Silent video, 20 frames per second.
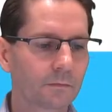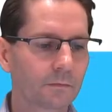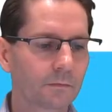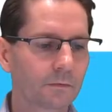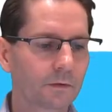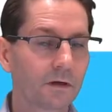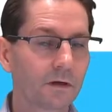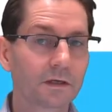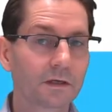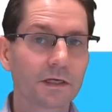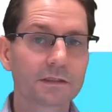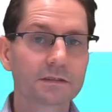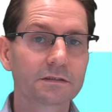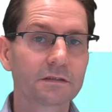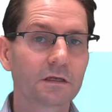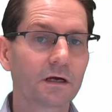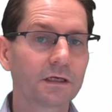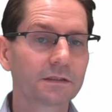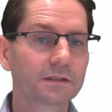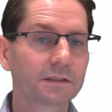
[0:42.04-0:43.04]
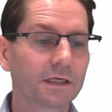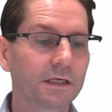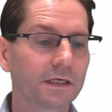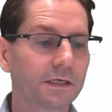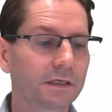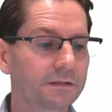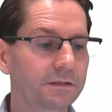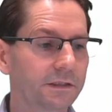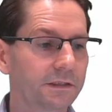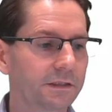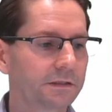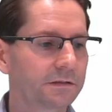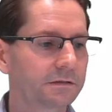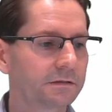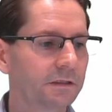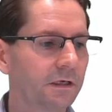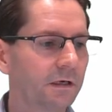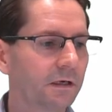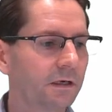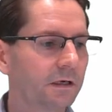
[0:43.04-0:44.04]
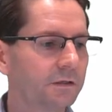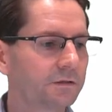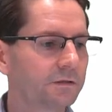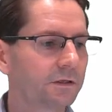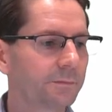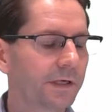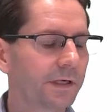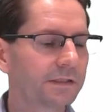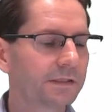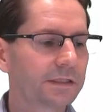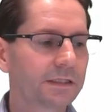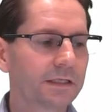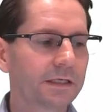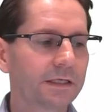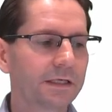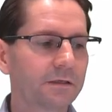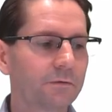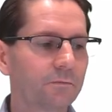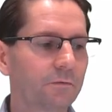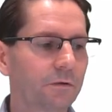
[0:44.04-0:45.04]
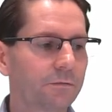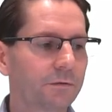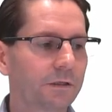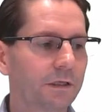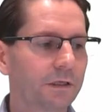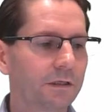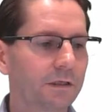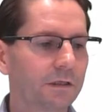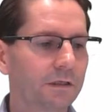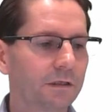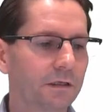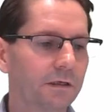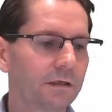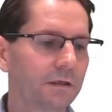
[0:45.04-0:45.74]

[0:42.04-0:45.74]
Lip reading: Okay, slicer header text. So basically what we